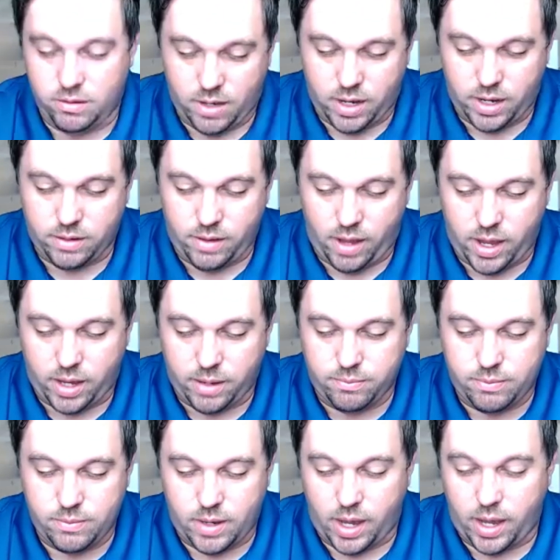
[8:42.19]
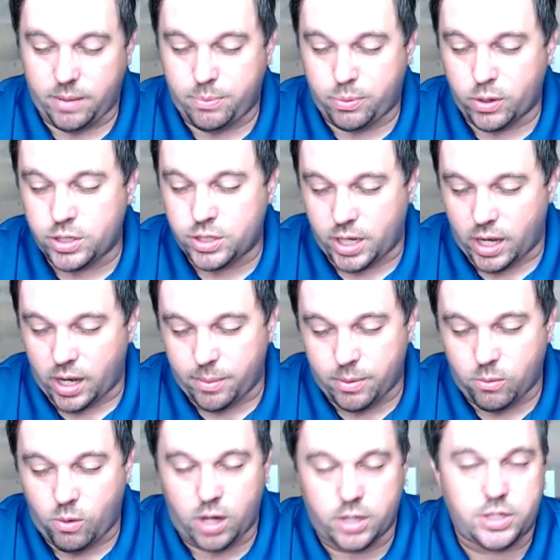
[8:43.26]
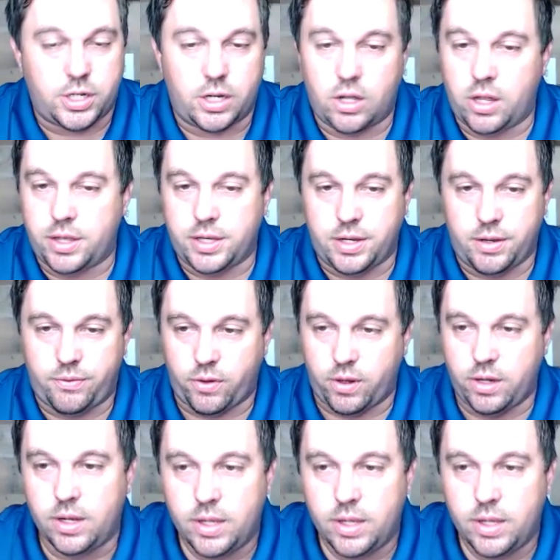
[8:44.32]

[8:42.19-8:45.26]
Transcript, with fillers: I, yes. I I appreciate it. I've been watching all the different